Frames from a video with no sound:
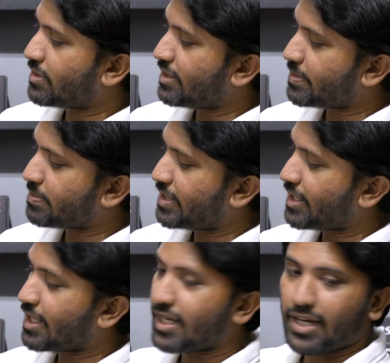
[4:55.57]
So this
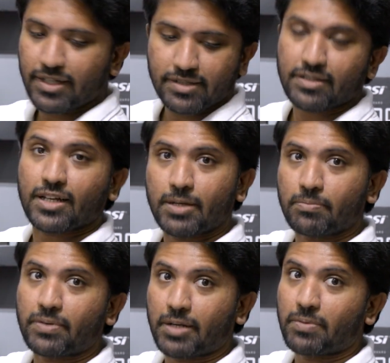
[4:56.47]
particular card doesn't
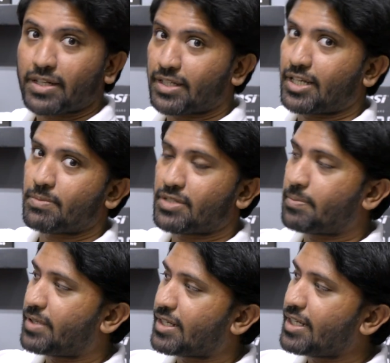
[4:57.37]
come pre-plugged, it comes
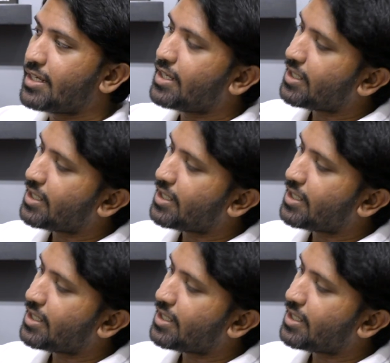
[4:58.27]
separately.